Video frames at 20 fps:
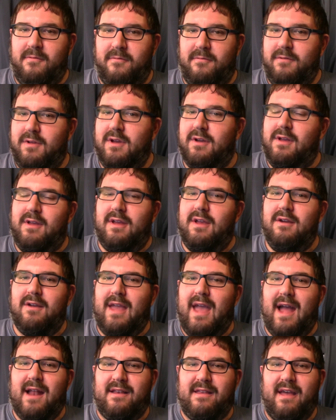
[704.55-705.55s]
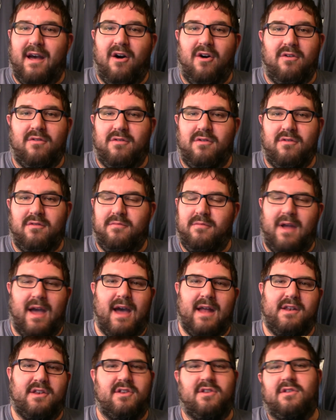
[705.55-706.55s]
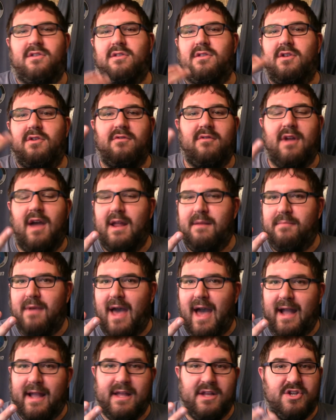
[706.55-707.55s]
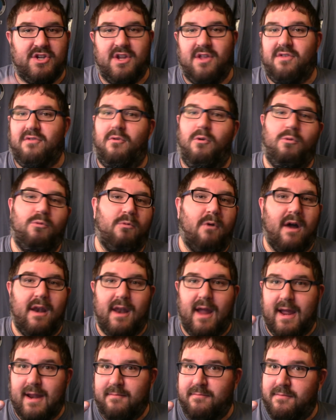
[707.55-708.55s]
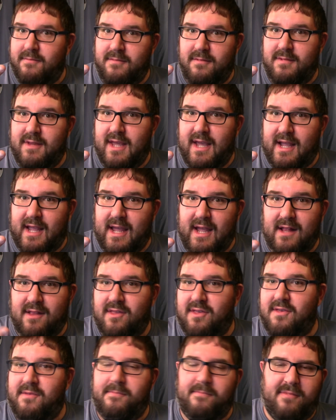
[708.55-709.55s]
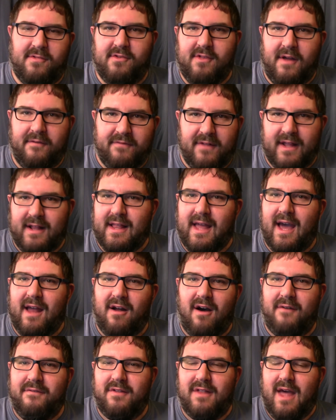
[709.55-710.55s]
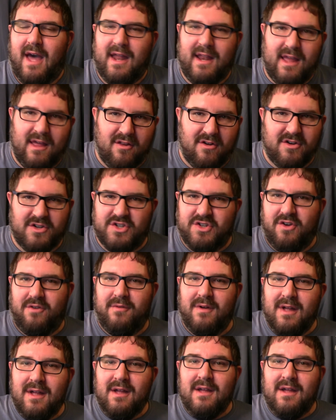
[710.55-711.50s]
you, you can't tell who had two night packages, one night tickets, stuff like that off of that either. So